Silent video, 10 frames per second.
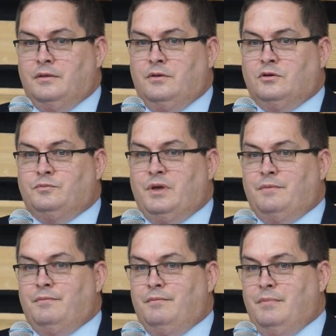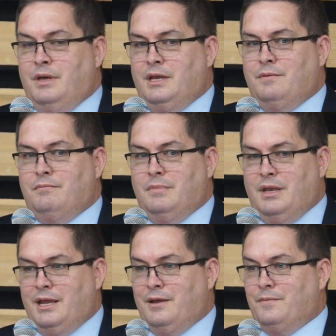There's been
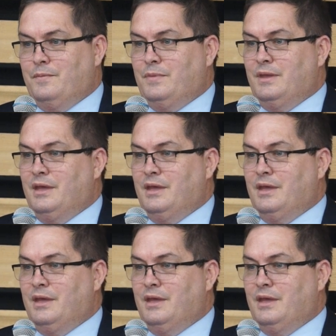many